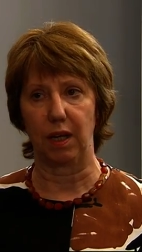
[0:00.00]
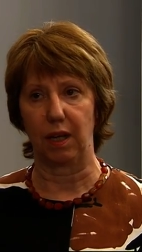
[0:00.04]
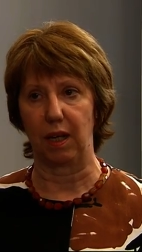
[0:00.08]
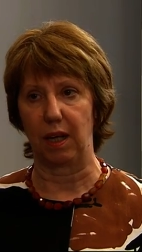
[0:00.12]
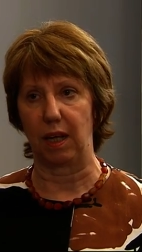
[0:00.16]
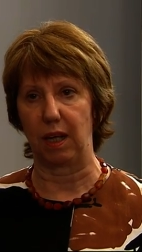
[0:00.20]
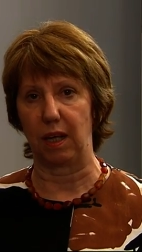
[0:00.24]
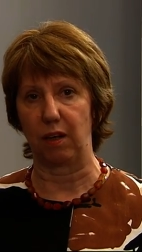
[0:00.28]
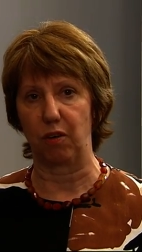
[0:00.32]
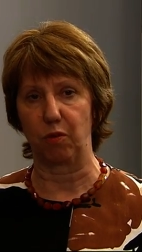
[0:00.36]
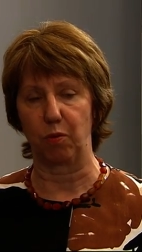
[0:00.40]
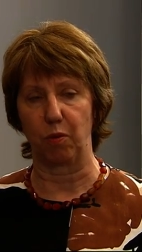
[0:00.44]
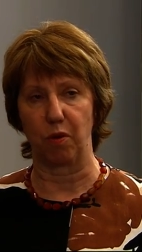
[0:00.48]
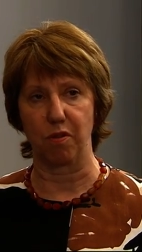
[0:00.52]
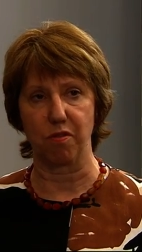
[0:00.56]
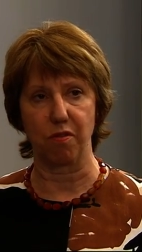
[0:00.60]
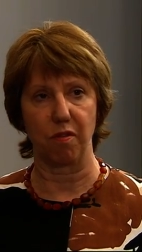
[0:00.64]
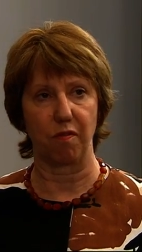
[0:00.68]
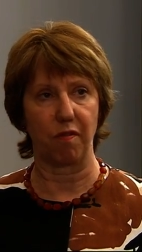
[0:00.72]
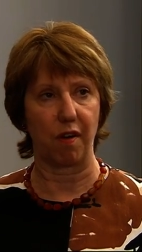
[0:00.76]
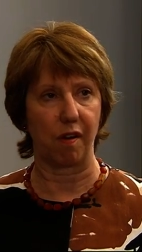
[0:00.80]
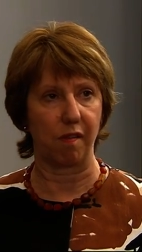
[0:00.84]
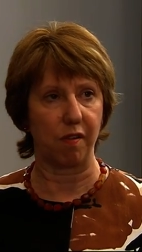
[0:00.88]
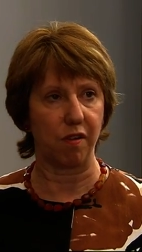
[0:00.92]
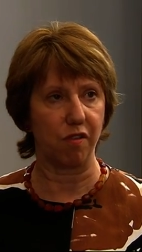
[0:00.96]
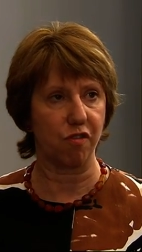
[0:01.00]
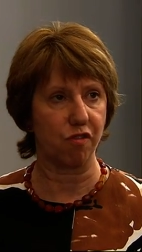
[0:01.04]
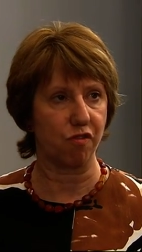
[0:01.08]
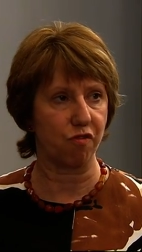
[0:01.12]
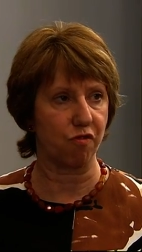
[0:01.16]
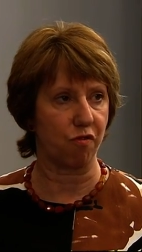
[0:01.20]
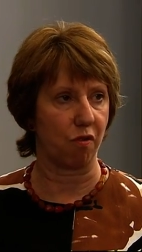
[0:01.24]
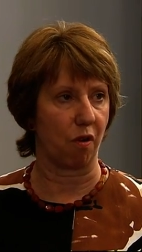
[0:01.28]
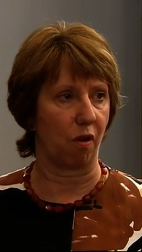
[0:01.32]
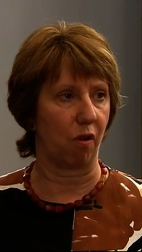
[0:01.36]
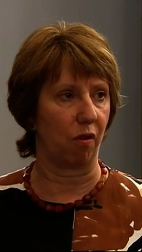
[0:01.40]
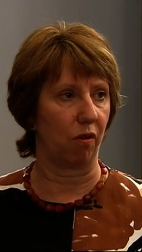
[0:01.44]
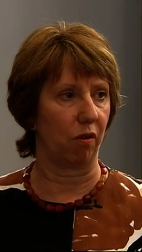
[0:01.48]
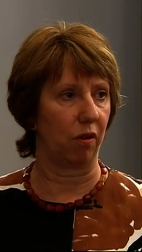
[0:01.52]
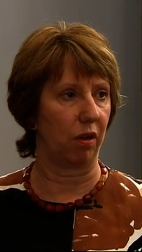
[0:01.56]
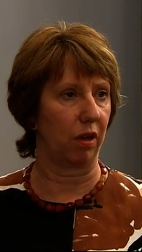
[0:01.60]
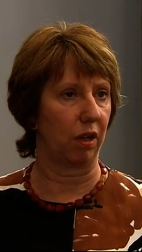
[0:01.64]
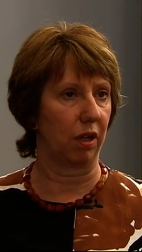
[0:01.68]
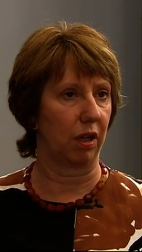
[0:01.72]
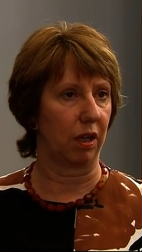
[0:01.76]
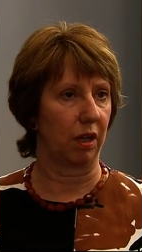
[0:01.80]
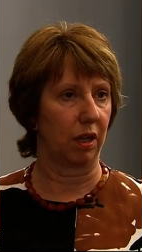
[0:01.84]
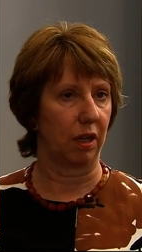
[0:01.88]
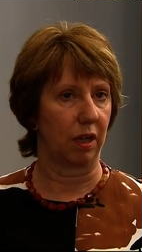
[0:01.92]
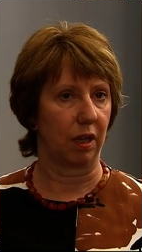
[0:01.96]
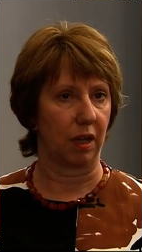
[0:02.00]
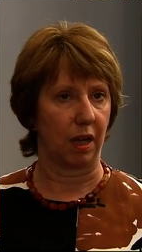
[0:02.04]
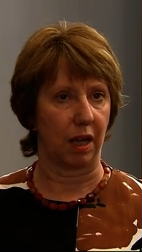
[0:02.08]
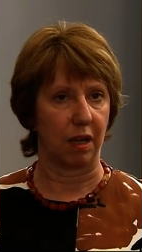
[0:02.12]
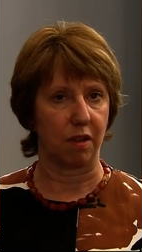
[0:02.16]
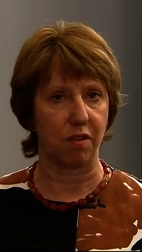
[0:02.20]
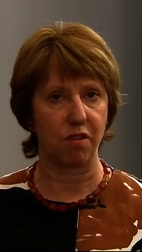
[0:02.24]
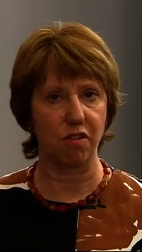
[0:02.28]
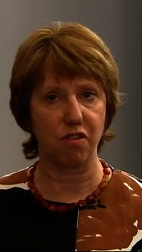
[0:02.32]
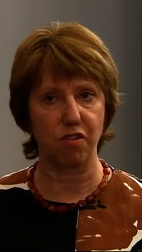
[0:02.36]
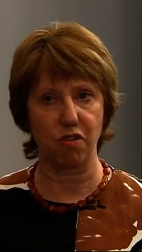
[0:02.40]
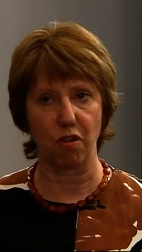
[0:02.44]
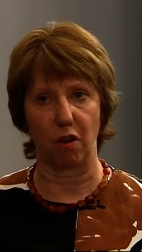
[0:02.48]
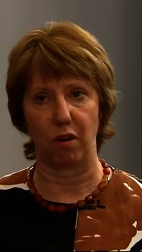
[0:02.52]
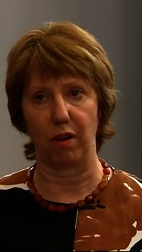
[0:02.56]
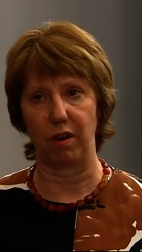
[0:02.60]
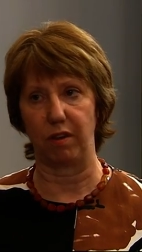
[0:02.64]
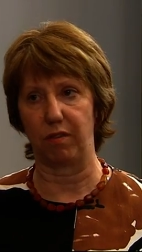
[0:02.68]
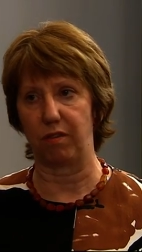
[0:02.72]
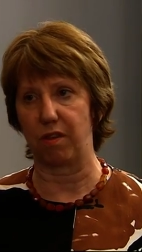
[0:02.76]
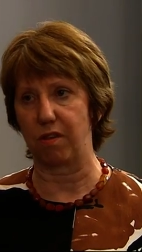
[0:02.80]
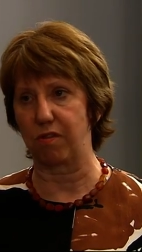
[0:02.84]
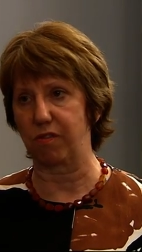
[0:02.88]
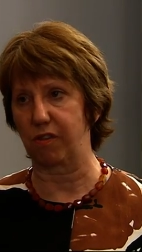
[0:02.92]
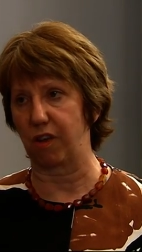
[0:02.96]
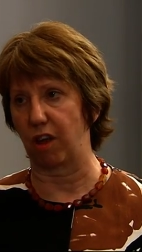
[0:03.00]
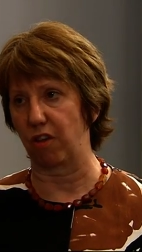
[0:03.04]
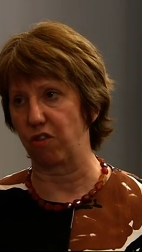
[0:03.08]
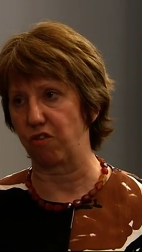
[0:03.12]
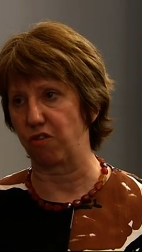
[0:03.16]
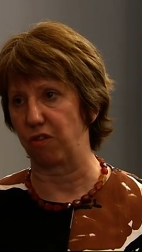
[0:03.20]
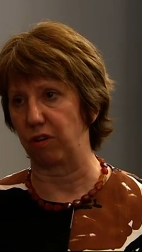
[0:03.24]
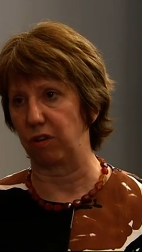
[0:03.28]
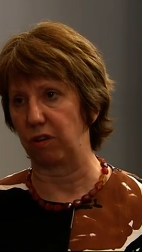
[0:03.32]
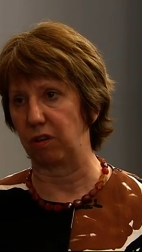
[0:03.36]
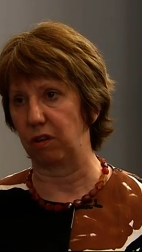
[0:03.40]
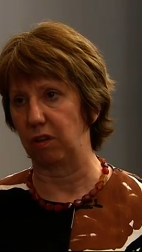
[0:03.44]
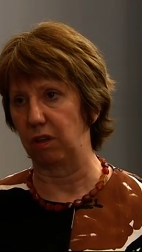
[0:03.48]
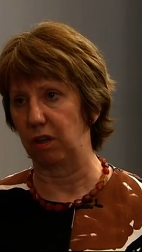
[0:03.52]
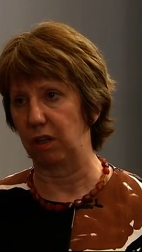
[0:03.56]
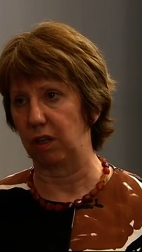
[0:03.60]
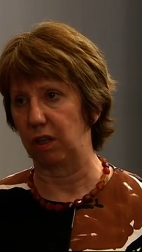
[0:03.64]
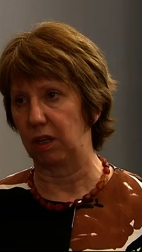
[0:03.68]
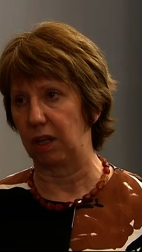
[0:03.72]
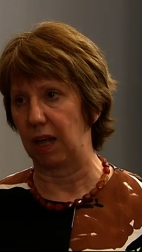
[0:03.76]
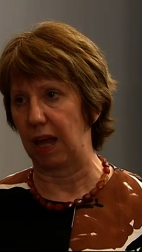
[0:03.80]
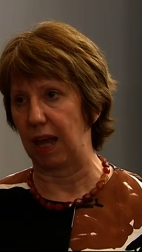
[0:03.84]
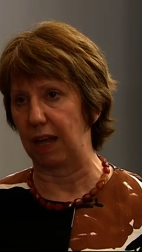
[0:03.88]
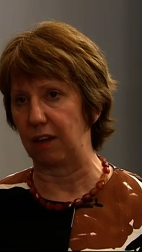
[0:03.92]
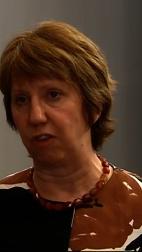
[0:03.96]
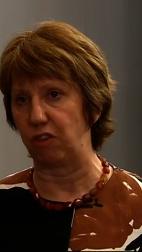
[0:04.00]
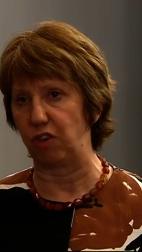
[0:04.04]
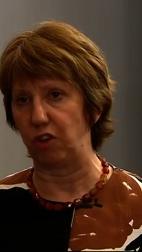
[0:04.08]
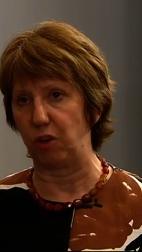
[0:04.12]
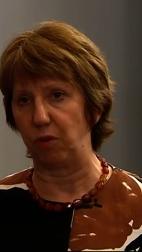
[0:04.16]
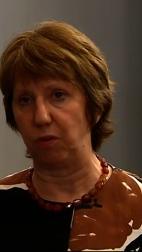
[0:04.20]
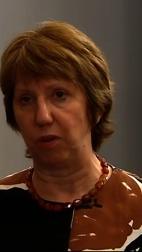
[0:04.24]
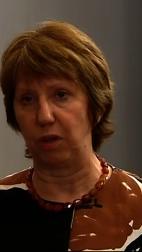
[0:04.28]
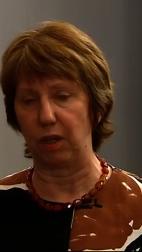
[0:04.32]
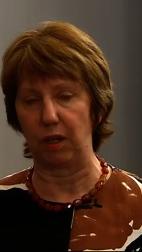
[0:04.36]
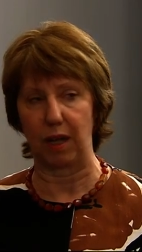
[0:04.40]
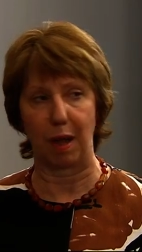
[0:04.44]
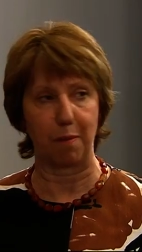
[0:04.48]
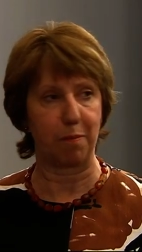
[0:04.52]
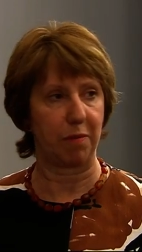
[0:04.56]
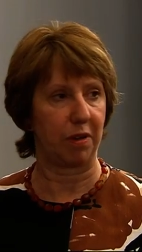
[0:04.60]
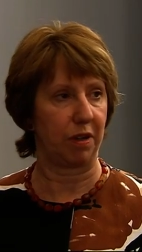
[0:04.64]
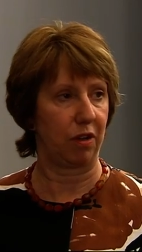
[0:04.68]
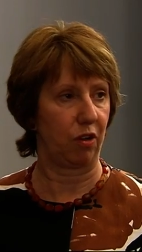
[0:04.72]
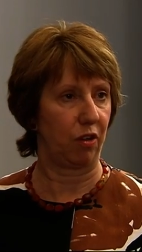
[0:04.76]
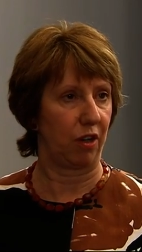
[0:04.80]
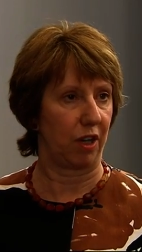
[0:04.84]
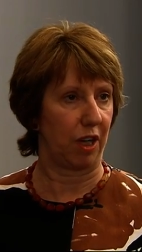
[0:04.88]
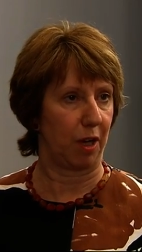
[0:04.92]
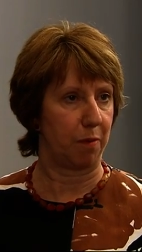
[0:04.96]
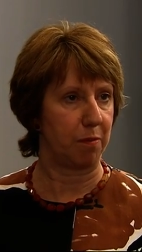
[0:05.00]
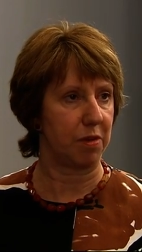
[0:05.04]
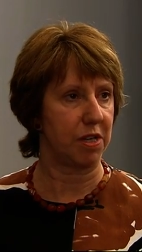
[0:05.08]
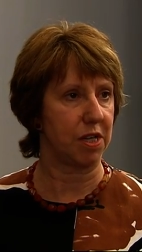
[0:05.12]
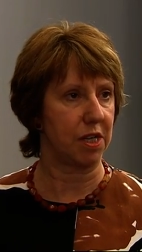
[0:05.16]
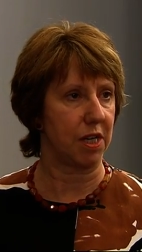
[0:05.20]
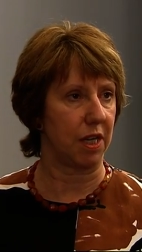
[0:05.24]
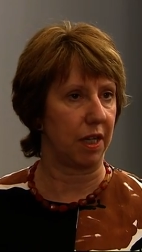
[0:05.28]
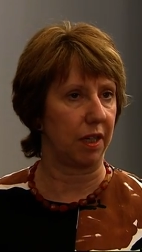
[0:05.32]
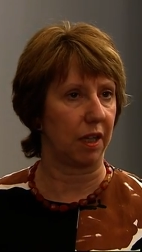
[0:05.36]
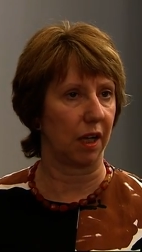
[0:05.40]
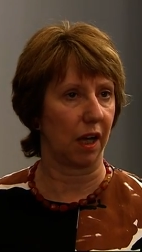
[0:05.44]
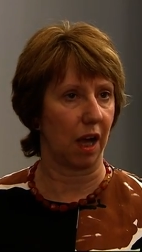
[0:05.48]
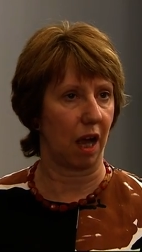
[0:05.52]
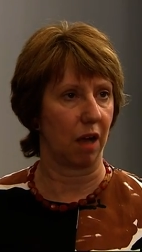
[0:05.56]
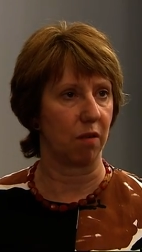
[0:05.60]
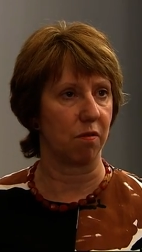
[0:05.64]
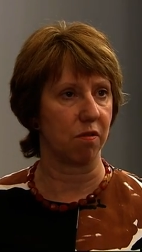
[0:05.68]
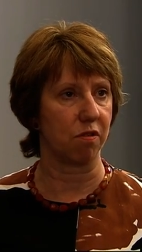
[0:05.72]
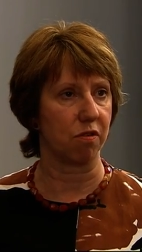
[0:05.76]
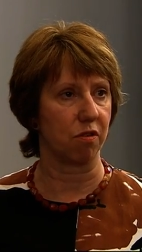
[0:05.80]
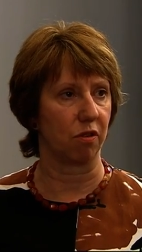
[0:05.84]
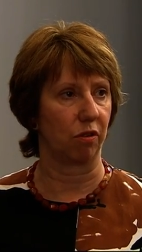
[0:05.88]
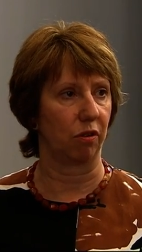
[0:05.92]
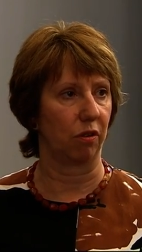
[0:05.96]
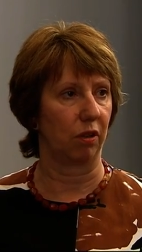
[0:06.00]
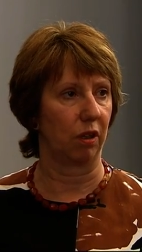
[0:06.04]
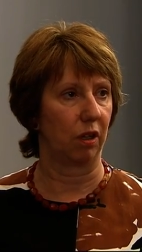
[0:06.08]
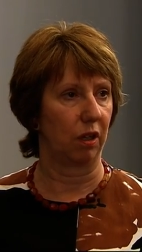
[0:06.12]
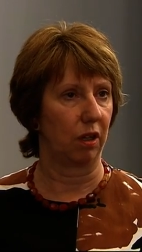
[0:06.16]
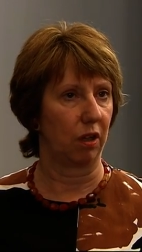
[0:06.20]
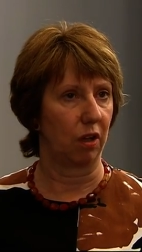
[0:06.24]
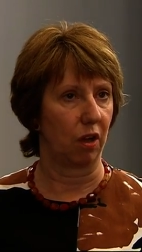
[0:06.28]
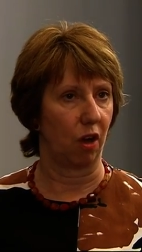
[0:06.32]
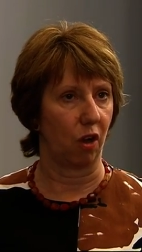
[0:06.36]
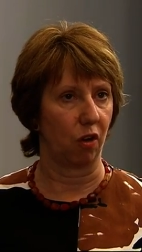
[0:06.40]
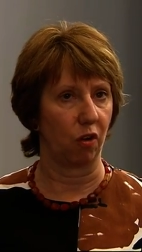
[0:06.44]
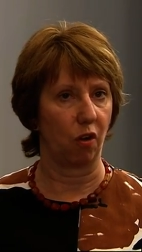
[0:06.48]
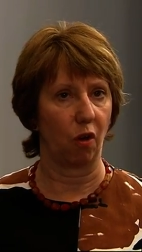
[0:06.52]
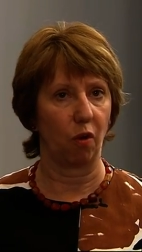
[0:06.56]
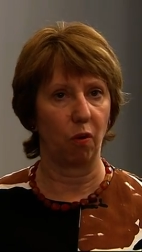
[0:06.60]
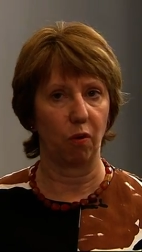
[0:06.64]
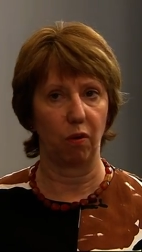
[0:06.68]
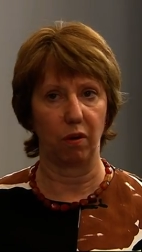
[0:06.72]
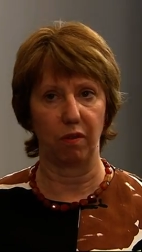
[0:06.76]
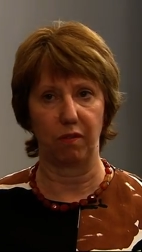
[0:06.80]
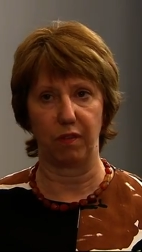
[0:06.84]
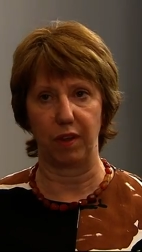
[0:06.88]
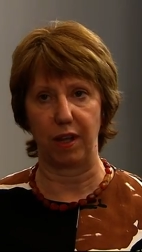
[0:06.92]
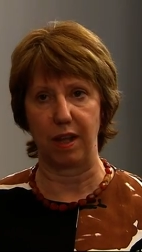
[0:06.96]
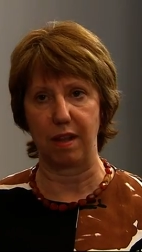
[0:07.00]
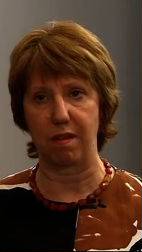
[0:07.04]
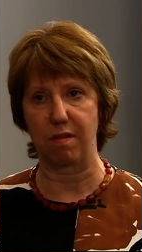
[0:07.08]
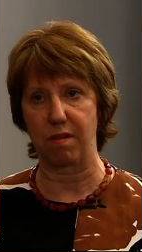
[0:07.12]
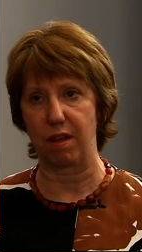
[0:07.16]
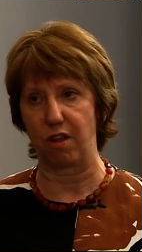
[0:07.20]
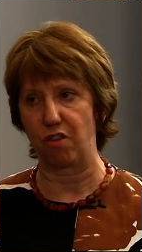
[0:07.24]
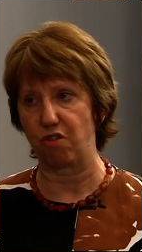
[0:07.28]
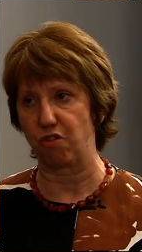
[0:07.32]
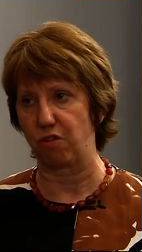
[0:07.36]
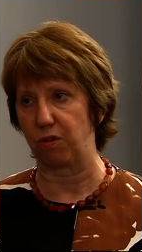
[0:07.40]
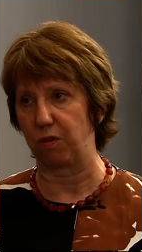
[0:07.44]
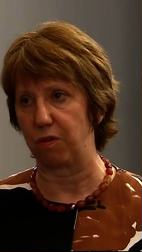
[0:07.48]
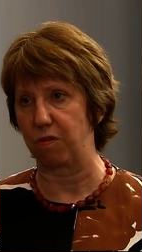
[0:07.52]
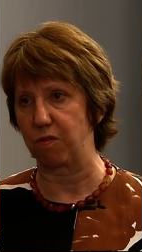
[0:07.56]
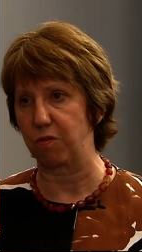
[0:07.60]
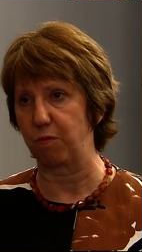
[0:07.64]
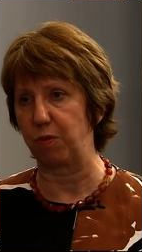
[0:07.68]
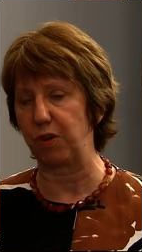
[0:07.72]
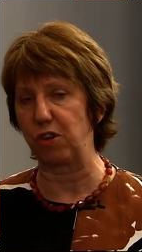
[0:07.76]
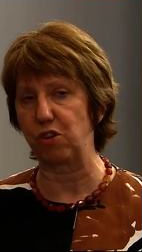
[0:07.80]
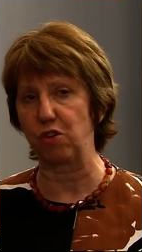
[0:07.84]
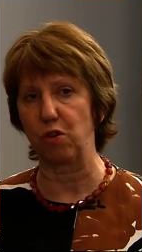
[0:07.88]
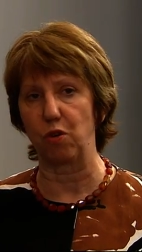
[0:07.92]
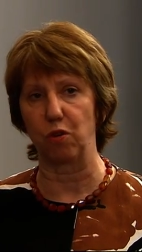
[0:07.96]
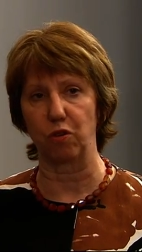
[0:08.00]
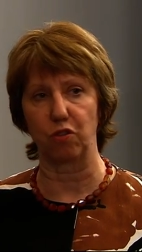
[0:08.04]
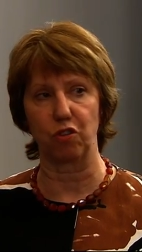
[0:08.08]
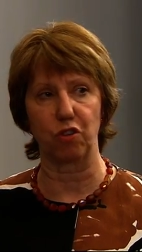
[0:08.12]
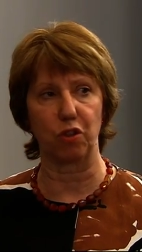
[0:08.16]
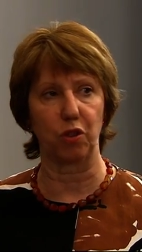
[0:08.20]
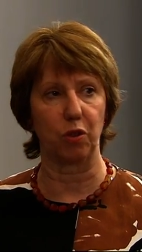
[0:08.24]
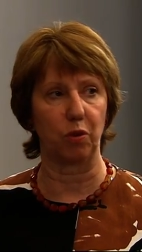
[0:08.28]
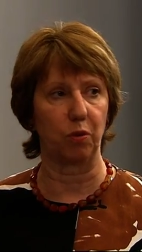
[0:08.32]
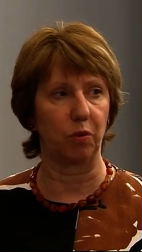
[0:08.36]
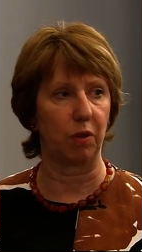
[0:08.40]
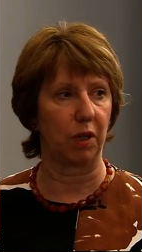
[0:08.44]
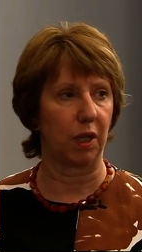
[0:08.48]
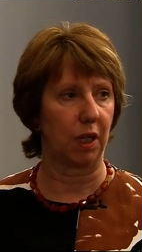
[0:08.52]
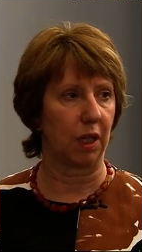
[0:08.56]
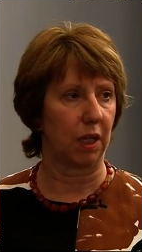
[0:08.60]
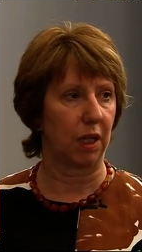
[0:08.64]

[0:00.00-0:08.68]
It was a very strong and solid discussion and unanimity in the Council on all of these issues. We talked too